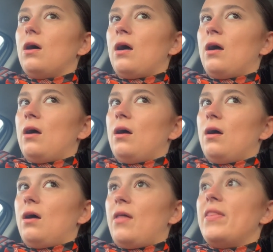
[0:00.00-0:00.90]

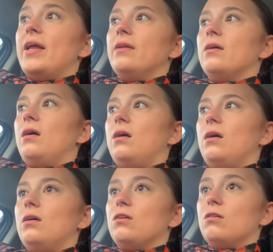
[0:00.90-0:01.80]
and then
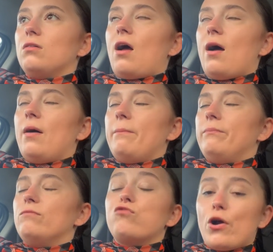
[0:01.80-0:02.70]

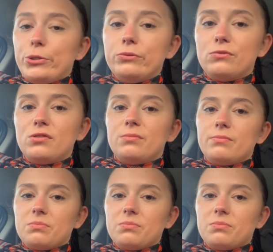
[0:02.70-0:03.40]
Rhodes